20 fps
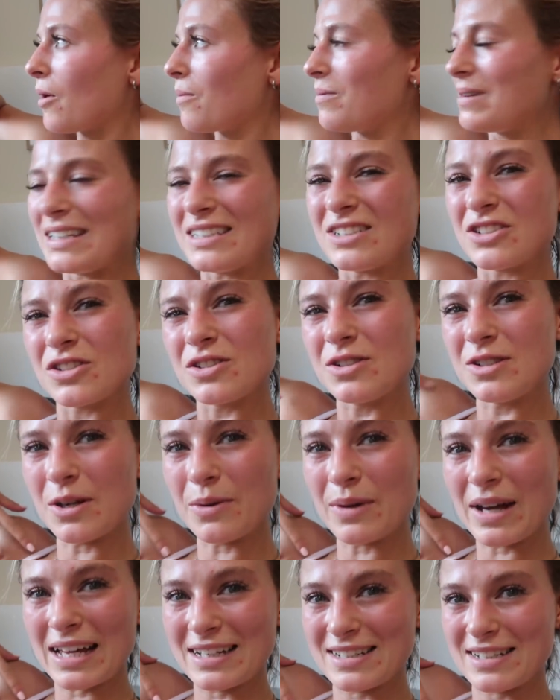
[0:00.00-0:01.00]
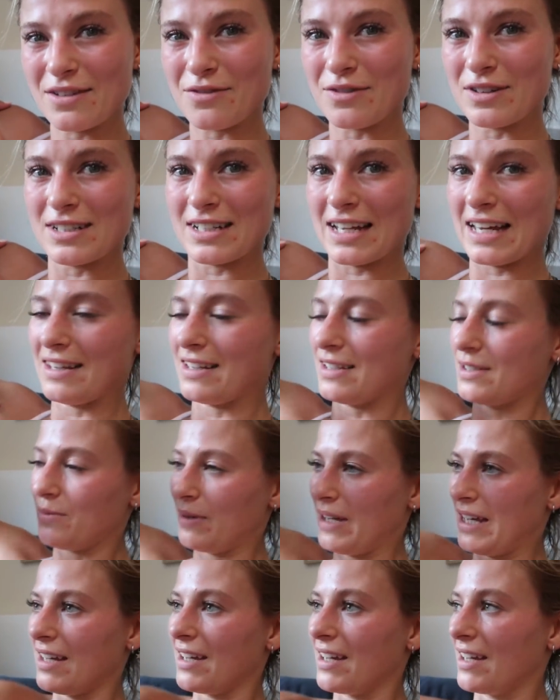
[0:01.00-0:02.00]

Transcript: probably just do it a different day this week